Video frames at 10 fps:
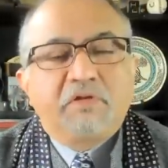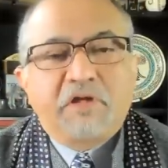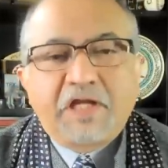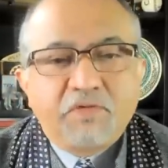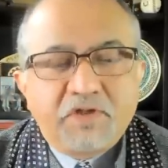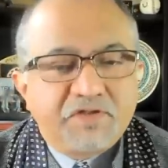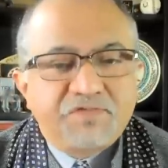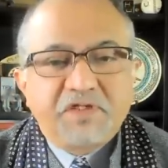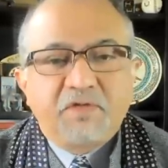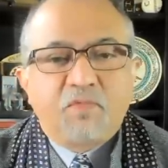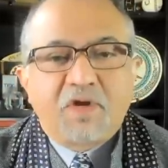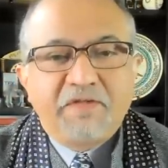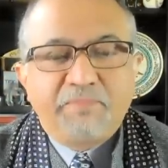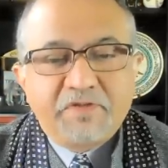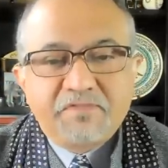I don't understand why
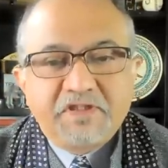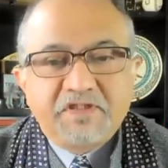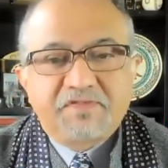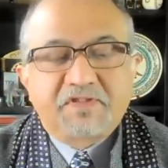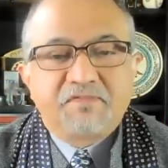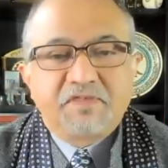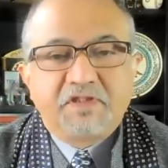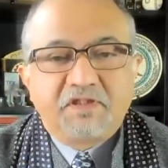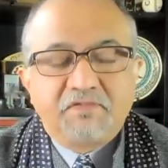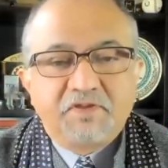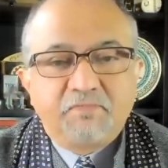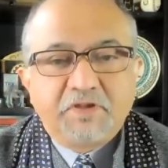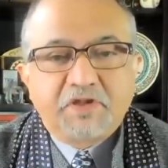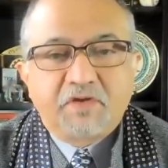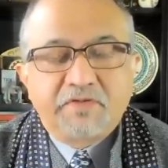Brazil is considered. Is it
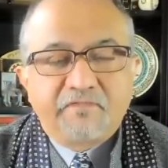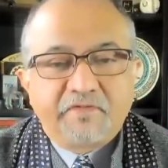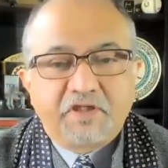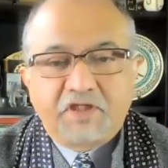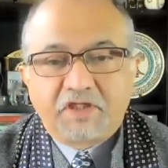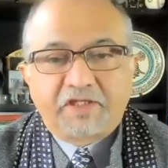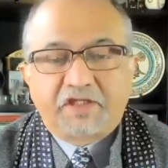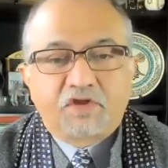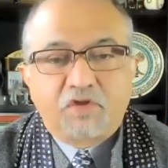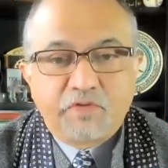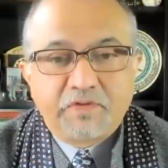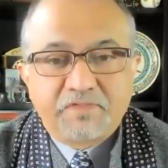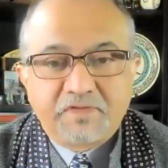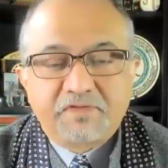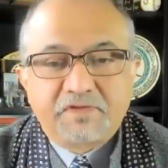because of a quota
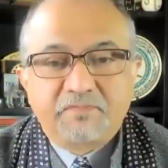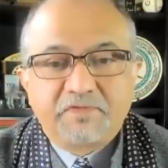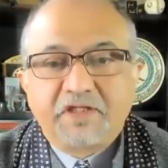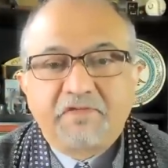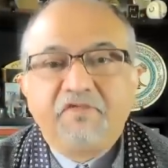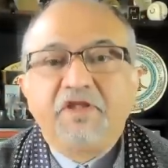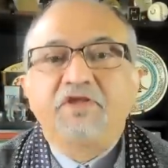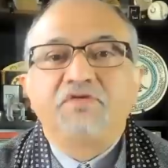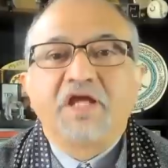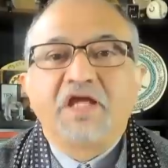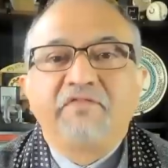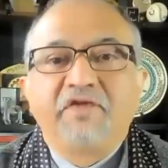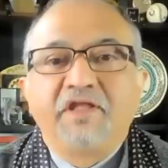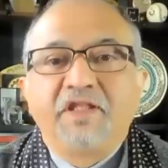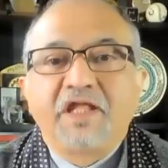system that we need to have
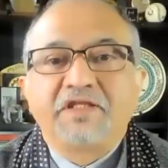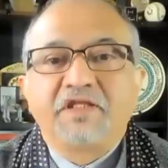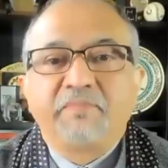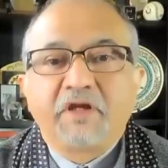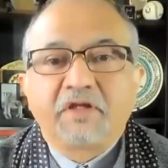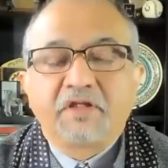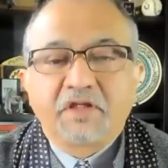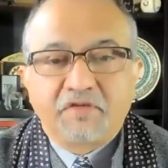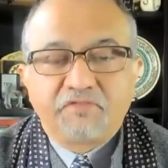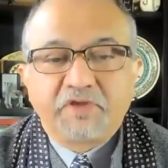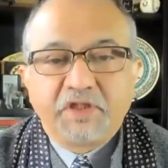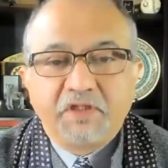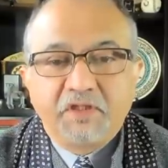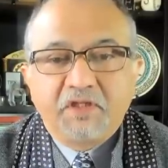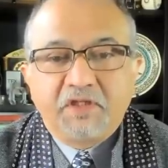a Latin American country?
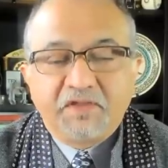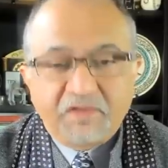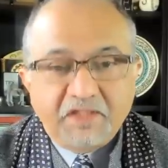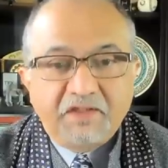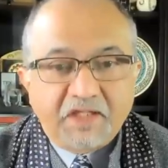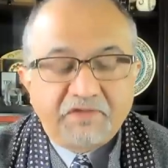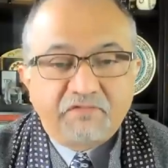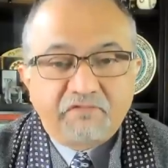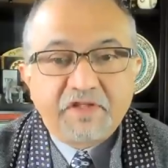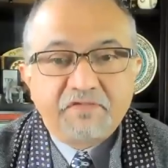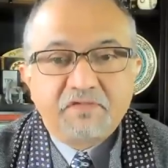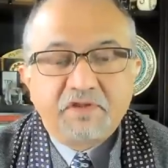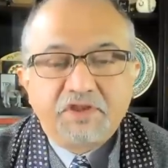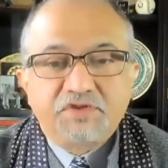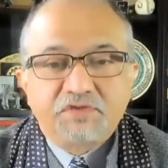And then that raises the
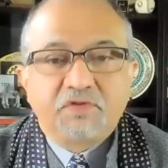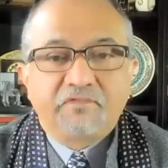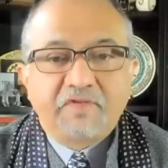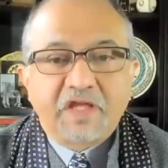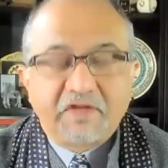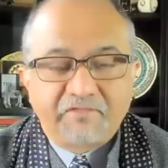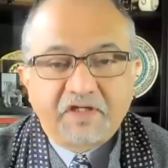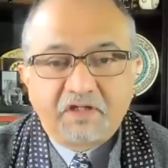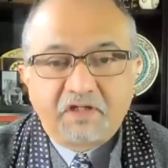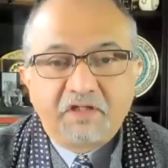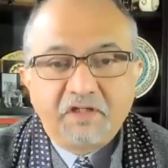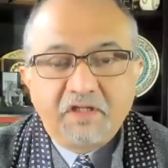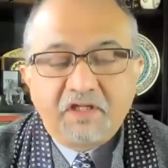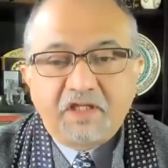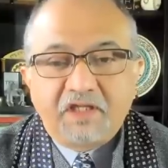issue of Africa.
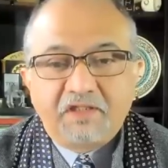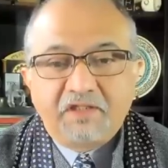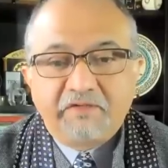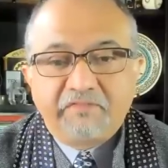And